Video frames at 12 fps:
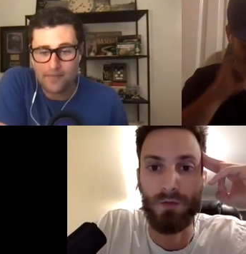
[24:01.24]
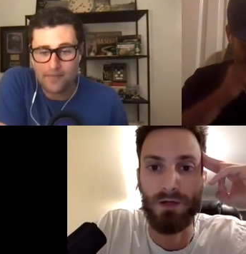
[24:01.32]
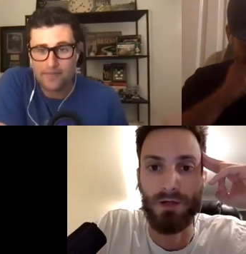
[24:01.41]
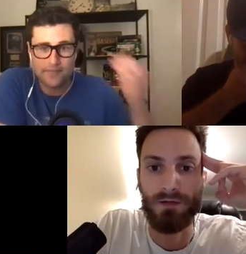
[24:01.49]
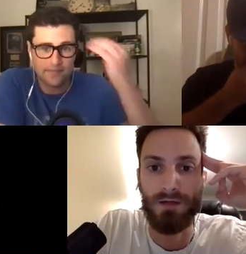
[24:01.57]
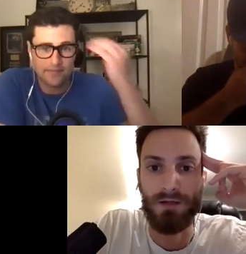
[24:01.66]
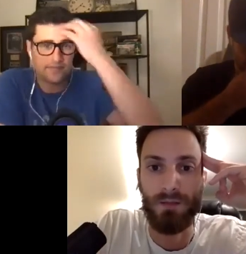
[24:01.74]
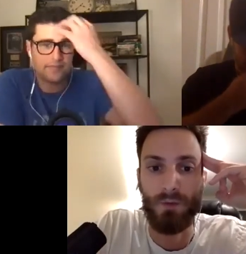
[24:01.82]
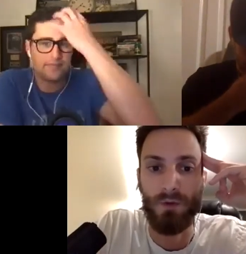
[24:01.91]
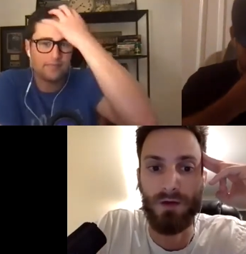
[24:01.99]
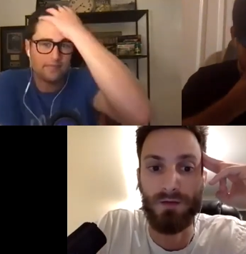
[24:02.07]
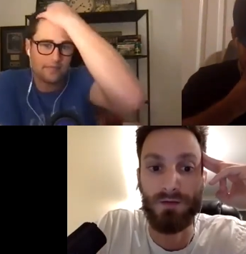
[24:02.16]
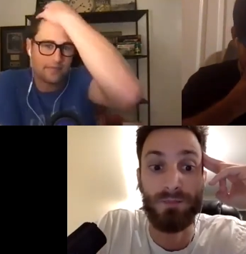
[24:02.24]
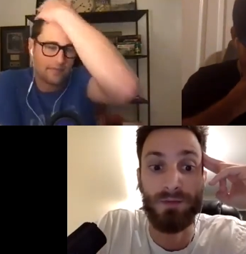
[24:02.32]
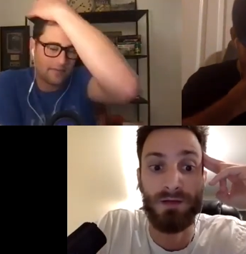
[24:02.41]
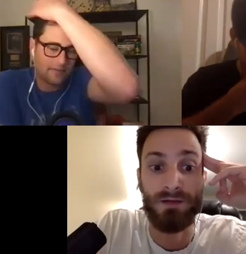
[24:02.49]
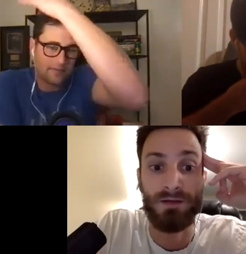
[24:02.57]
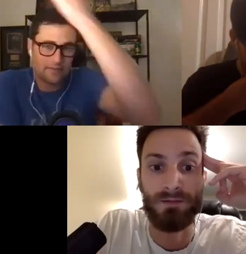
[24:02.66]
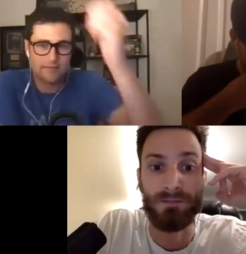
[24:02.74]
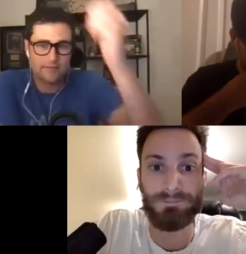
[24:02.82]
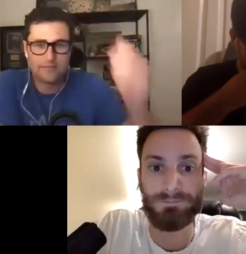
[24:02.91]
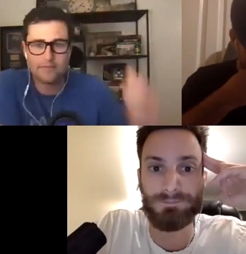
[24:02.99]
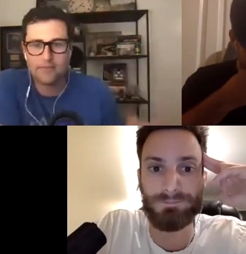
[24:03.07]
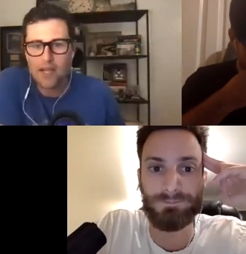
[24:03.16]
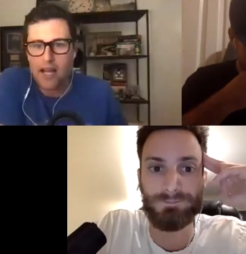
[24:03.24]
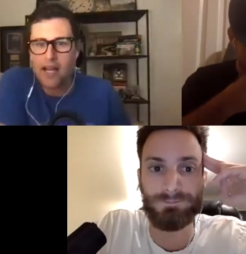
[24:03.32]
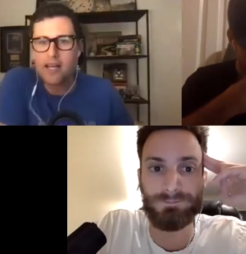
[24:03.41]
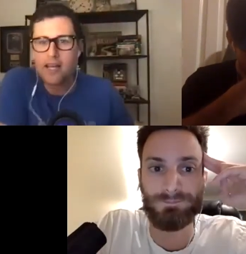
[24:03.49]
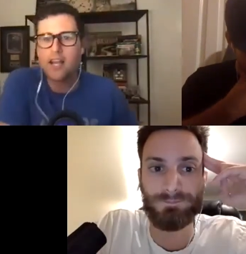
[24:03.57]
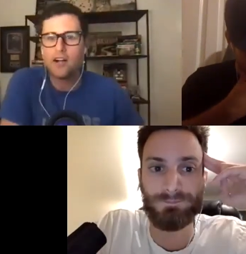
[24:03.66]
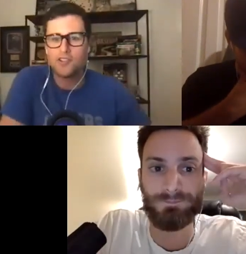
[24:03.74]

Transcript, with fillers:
Speaker 1: in game one. That's about it.
Speaker 2: And he yeah. also